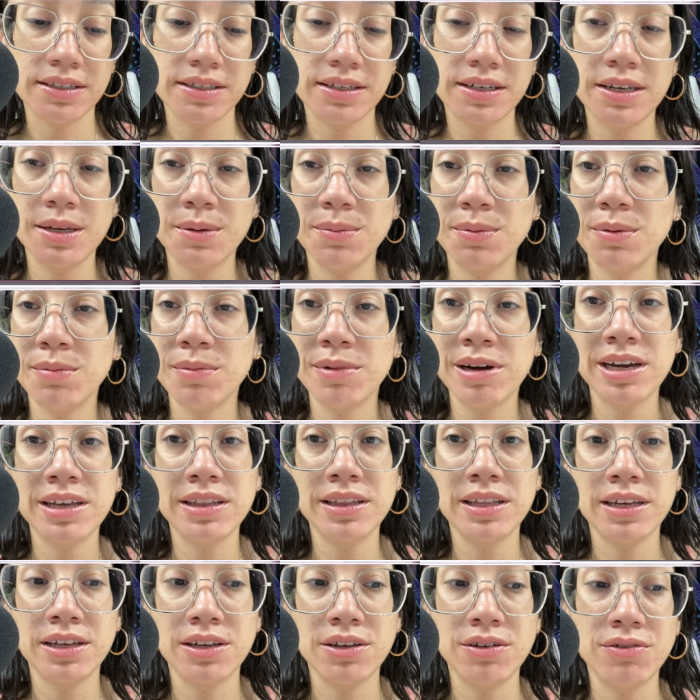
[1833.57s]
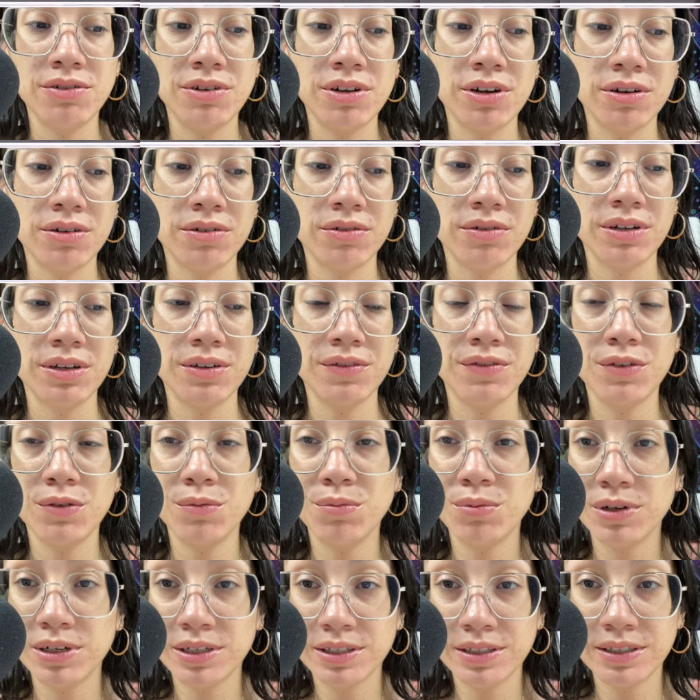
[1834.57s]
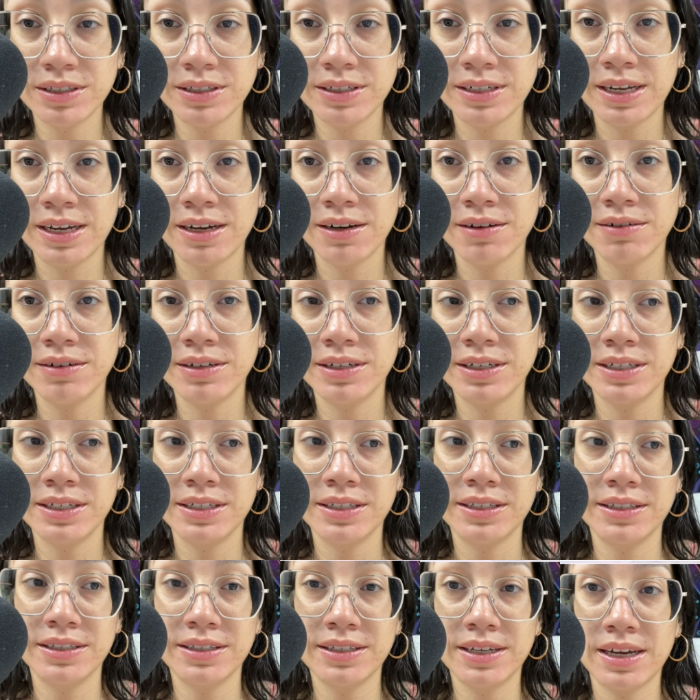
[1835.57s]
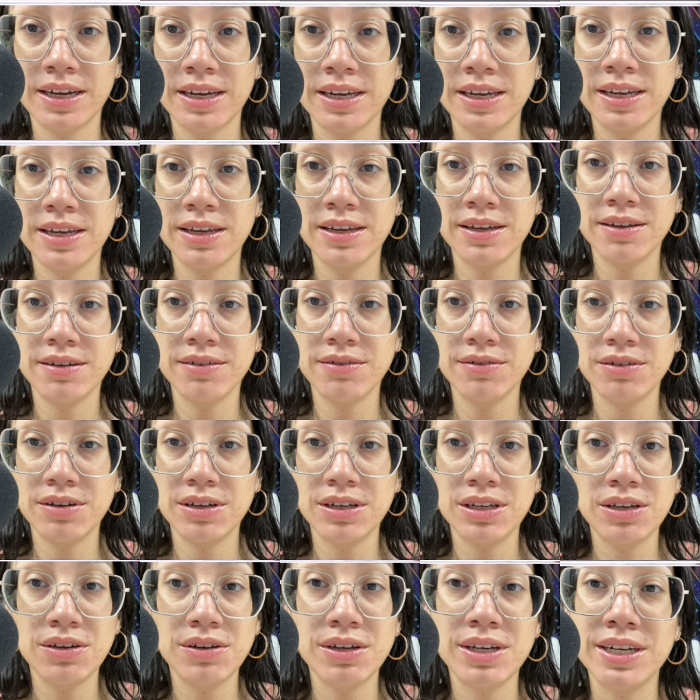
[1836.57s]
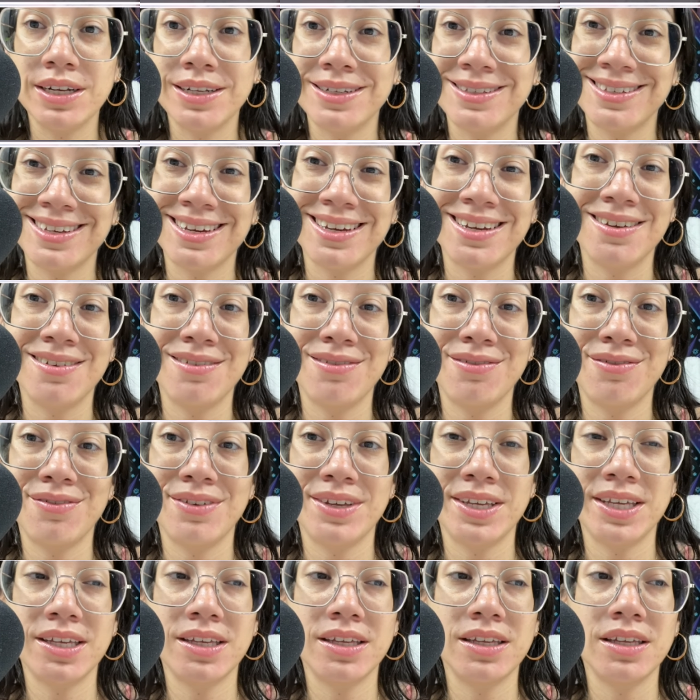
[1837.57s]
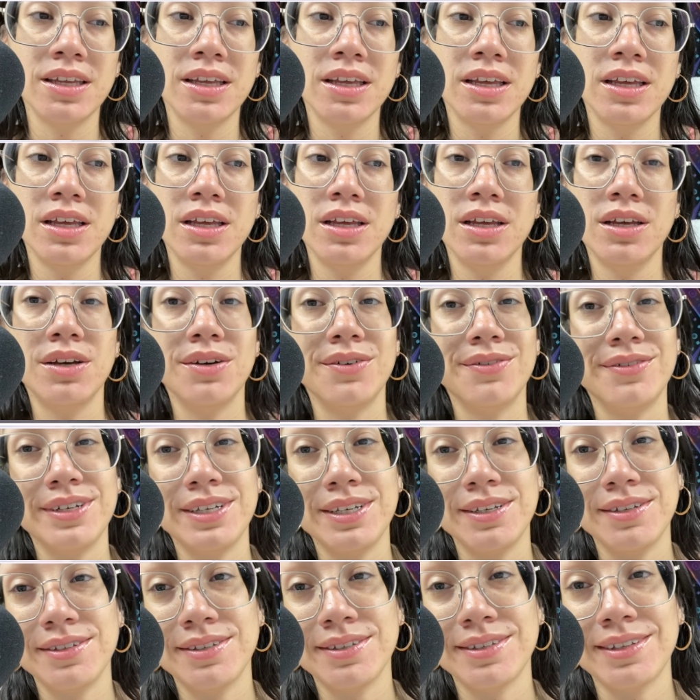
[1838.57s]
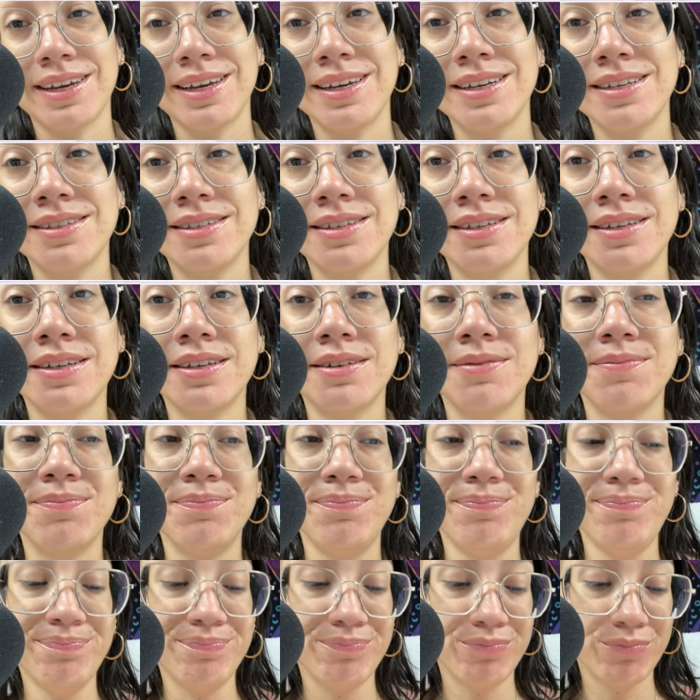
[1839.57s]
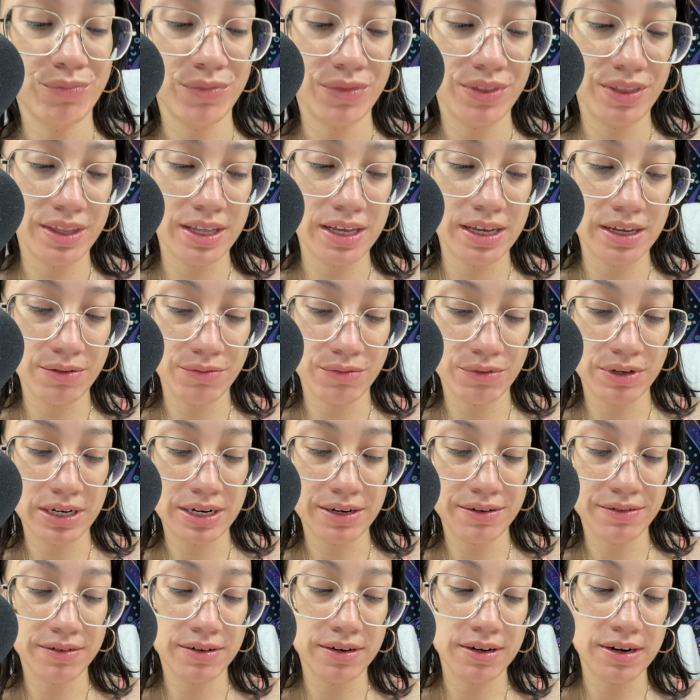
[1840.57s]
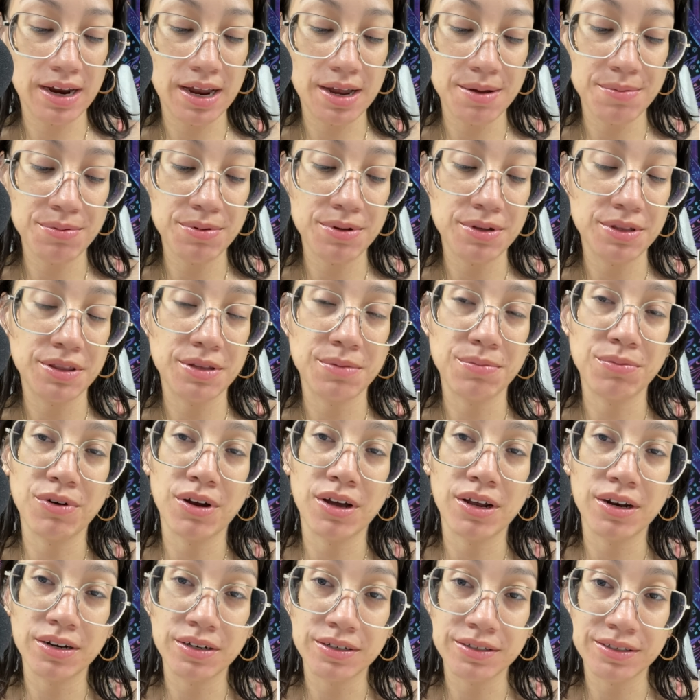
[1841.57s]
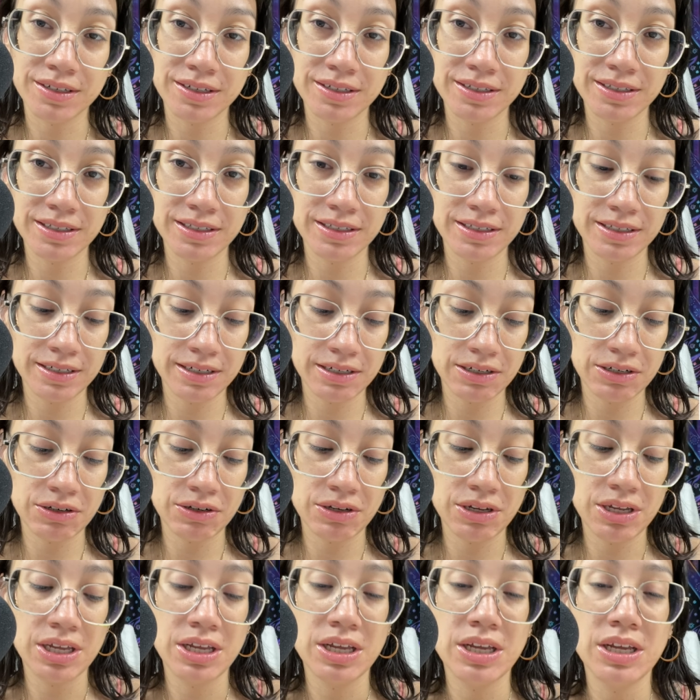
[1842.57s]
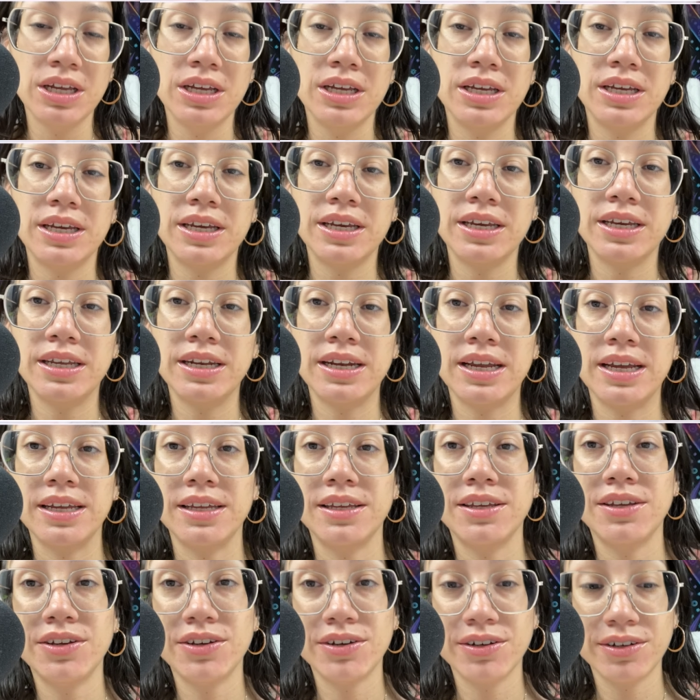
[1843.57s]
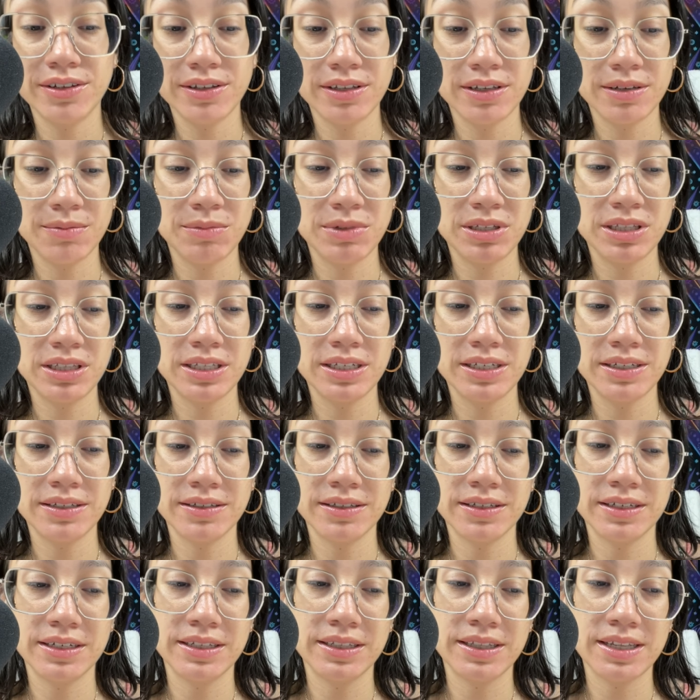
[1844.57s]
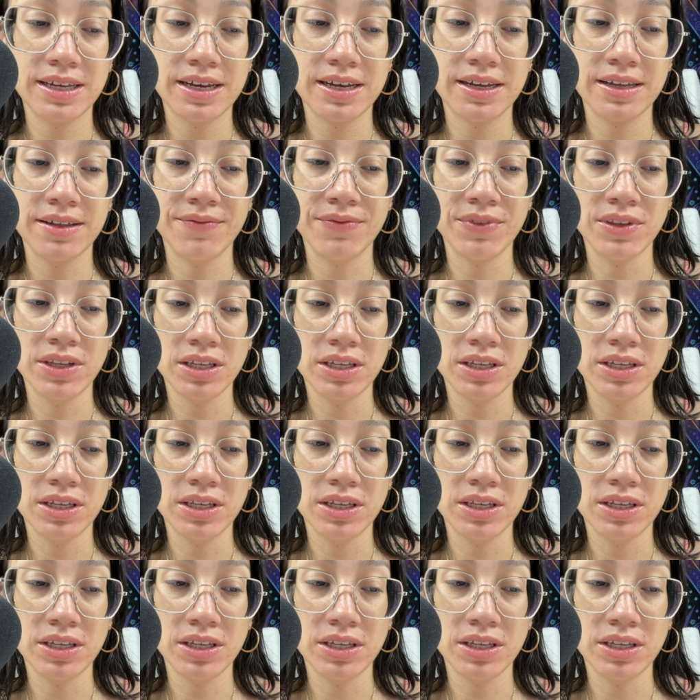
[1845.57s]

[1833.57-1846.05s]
Keep in mind that you don't if you press it down and it's tight and you get a tight fit when you size it, then whenever I put the products onto the nail and I cure them and things like that,